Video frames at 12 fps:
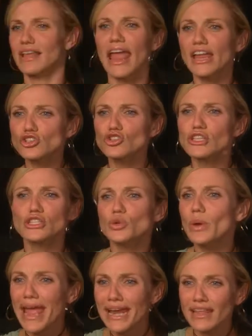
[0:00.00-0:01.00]
The angels can
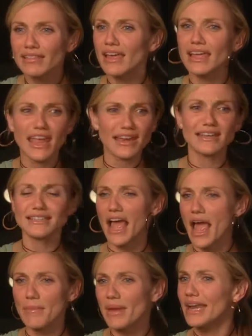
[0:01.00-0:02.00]
do anything,
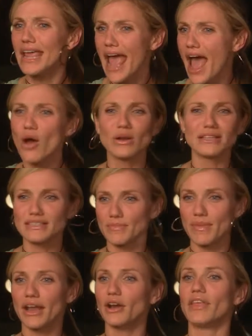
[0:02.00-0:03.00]
anytime, anyhow. It
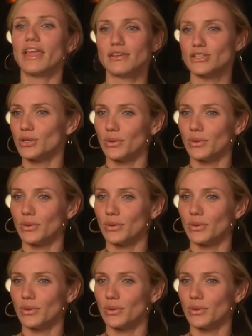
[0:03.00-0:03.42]
doesn't matter. They can do